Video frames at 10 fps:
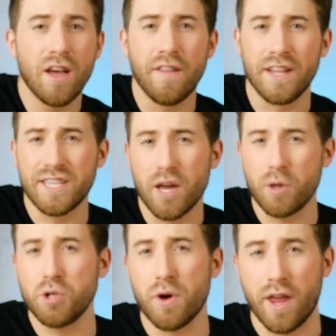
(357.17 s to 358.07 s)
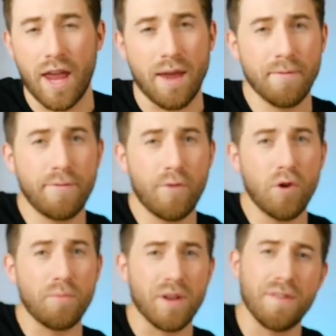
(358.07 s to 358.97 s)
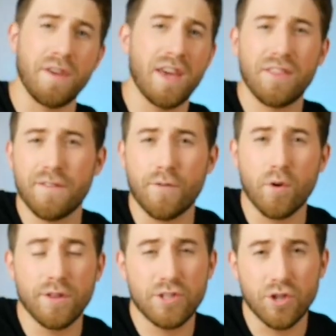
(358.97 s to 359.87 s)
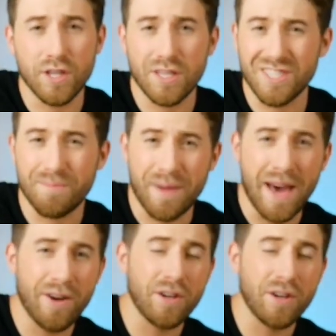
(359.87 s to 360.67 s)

That's kind of what you want to aim for, but if you hit the fourth string, it doesn't matter.